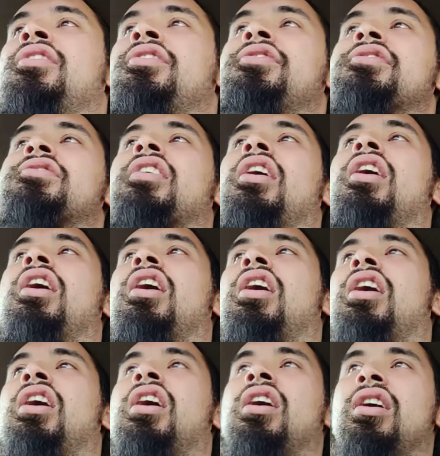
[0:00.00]
you just go,
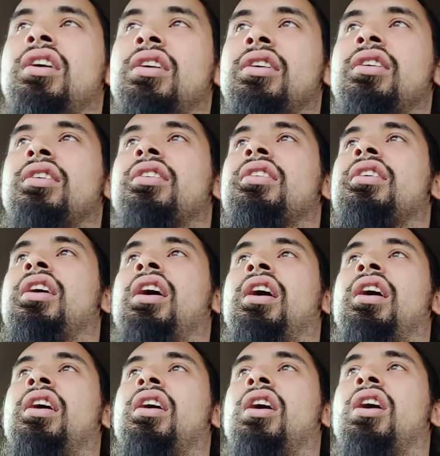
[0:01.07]

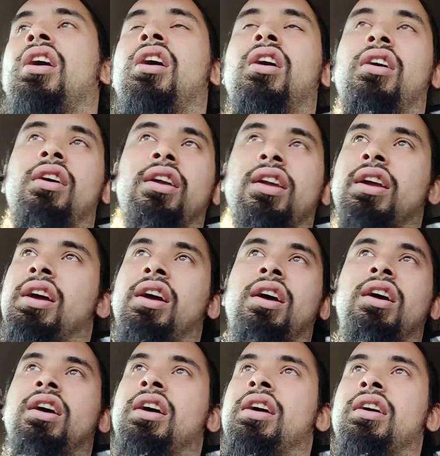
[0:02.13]
yeah, oh
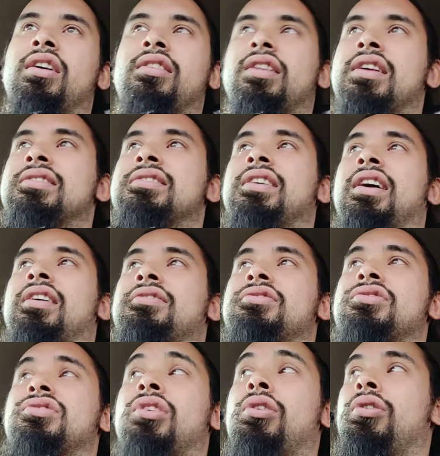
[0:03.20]
yeah, that sounds
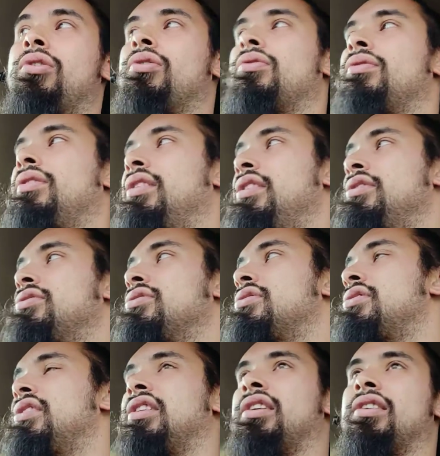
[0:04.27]
so
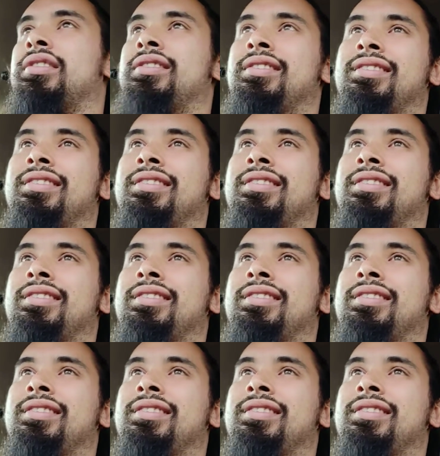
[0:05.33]
interesting,